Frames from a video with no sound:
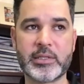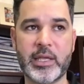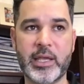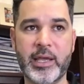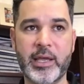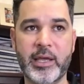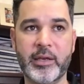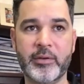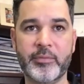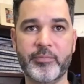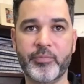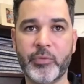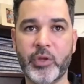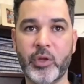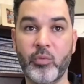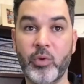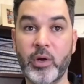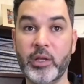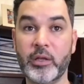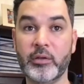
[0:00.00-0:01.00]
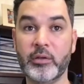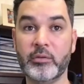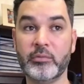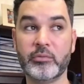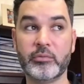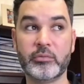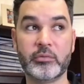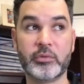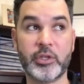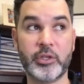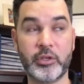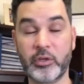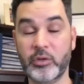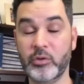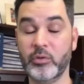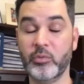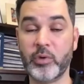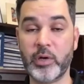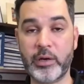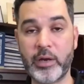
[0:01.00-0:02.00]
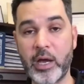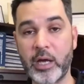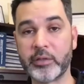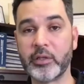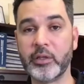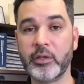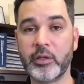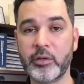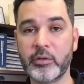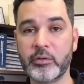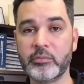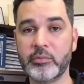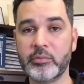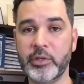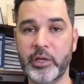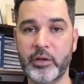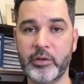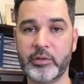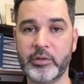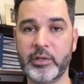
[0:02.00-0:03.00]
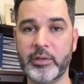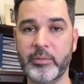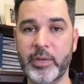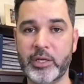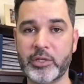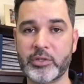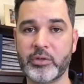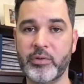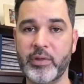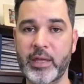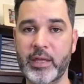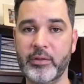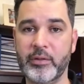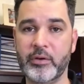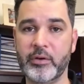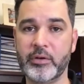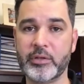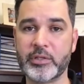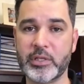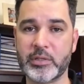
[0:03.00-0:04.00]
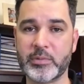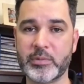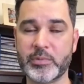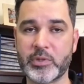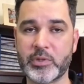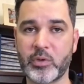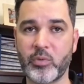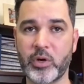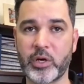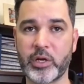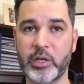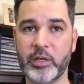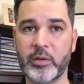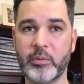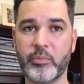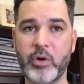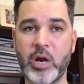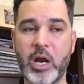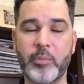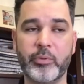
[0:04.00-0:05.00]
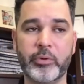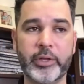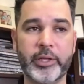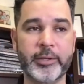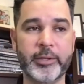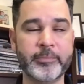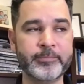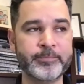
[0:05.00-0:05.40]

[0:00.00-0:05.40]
and what to do and what not to do, to make sure that their systems are working properly.